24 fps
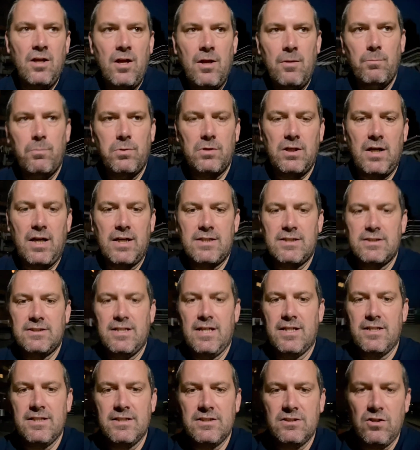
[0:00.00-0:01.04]
But like I say,
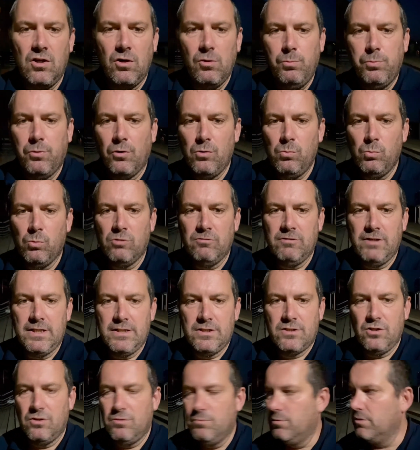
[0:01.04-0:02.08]
there's no point worrying
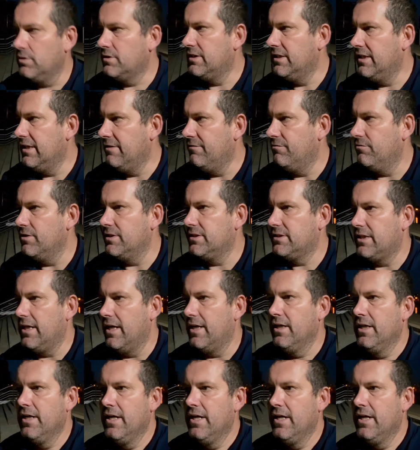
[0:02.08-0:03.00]
too much either, is there?